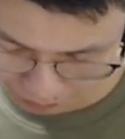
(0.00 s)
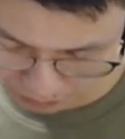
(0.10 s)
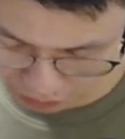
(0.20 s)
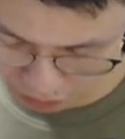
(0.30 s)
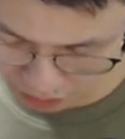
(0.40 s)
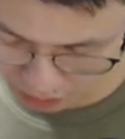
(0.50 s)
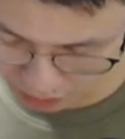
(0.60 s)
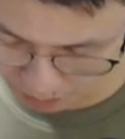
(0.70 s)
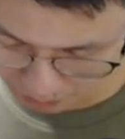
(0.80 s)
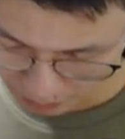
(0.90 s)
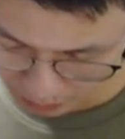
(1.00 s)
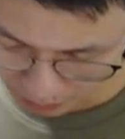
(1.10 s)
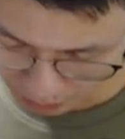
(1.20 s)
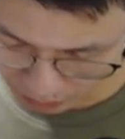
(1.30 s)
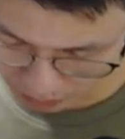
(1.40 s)
interestingly,
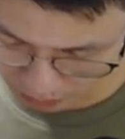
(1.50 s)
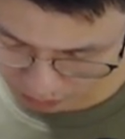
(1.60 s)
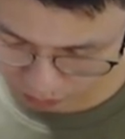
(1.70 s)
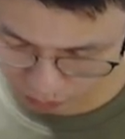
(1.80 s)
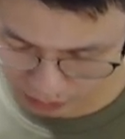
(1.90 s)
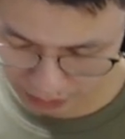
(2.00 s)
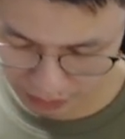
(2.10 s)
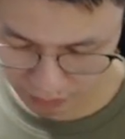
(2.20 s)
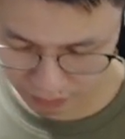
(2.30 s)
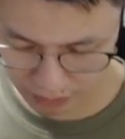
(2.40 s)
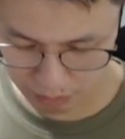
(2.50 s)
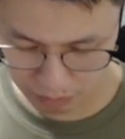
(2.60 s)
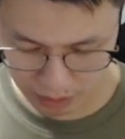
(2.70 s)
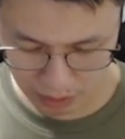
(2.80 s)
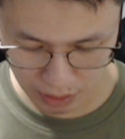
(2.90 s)
we have that
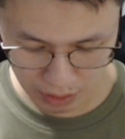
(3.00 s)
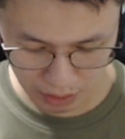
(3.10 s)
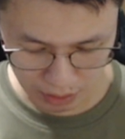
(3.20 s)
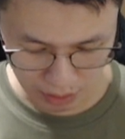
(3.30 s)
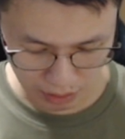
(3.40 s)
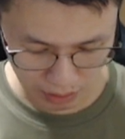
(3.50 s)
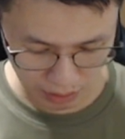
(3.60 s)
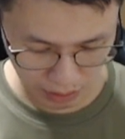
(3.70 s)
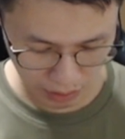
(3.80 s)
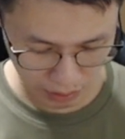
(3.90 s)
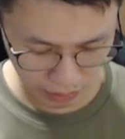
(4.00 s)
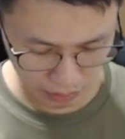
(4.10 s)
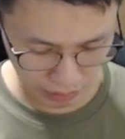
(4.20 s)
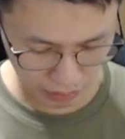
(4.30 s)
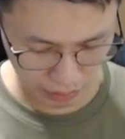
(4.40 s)
B is
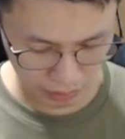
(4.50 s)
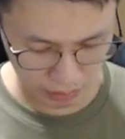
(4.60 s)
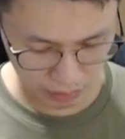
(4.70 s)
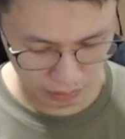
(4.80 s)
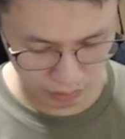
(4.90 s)
either in